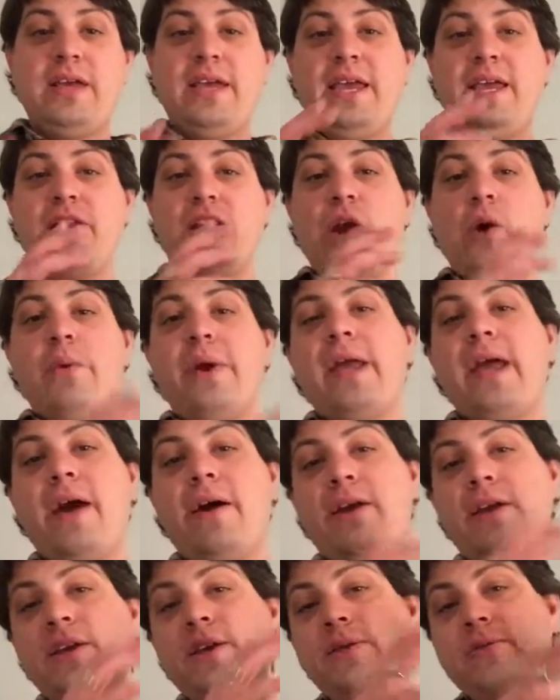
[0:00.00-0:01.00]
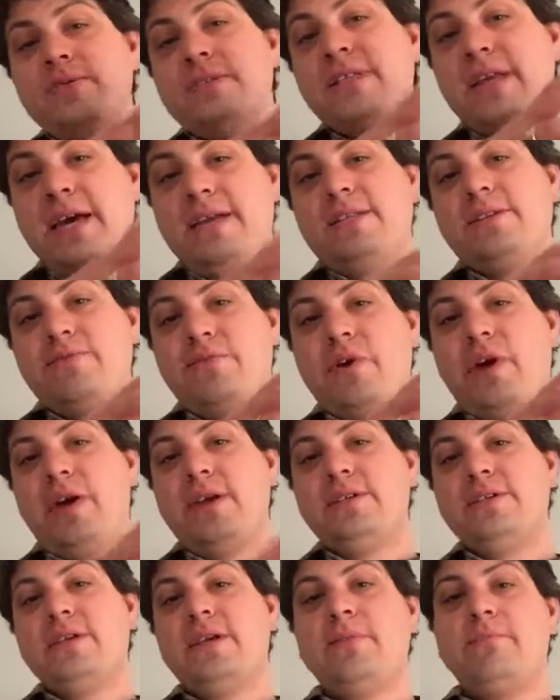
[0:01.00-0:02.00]
in knowing how to use that
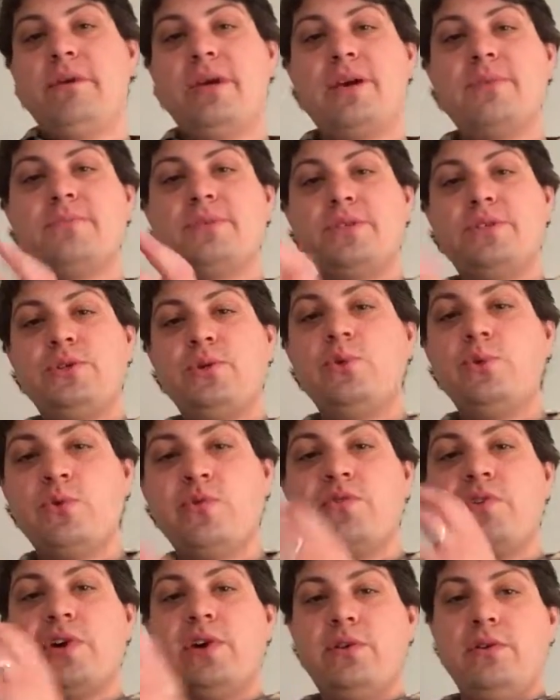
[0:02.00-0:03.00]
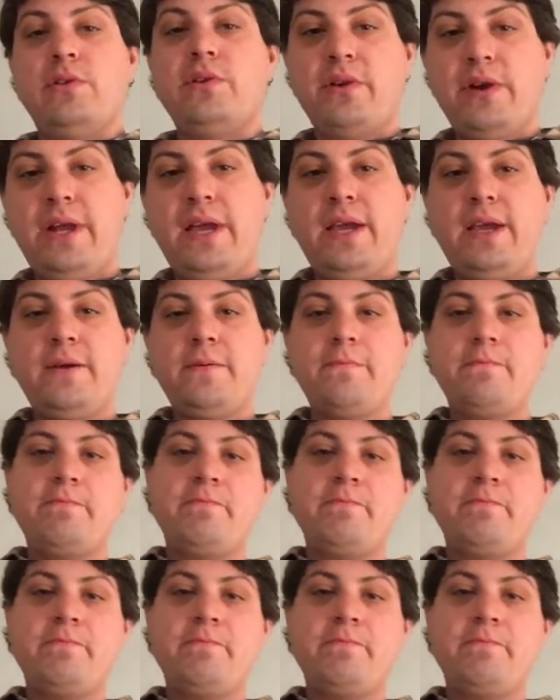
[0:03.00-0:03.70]
device, it becomes a tool for your learning.